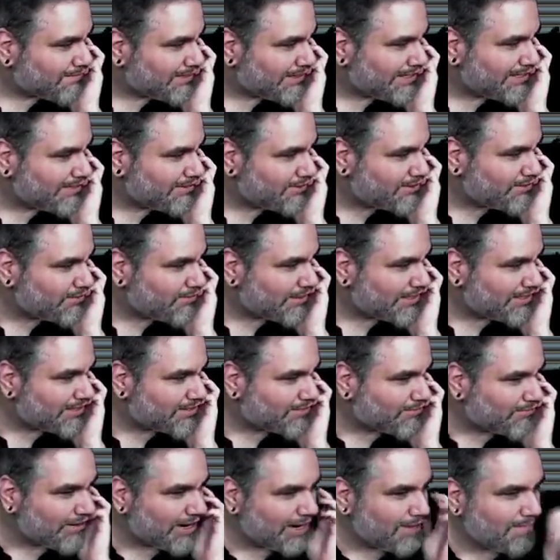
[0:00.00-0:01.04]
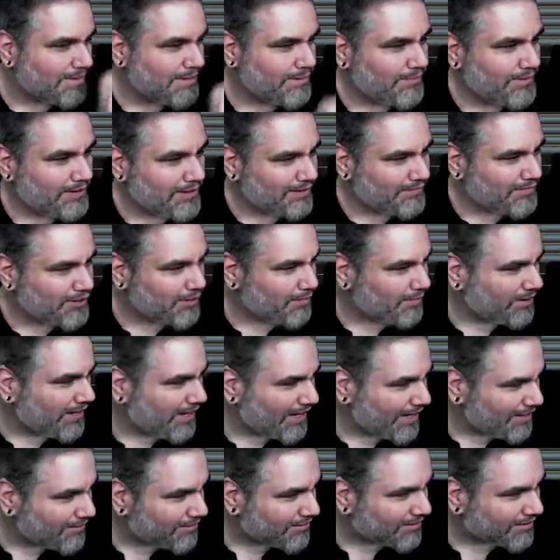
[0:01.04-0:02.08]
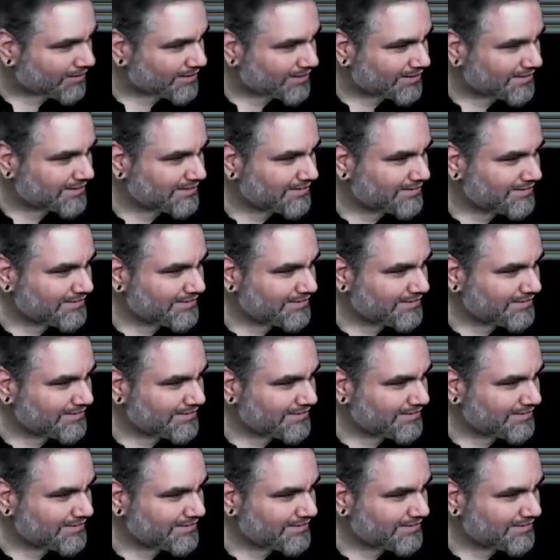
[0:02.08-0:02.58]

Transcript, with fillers: Why well, don't you want to Rampy? We have Noble Hierarch.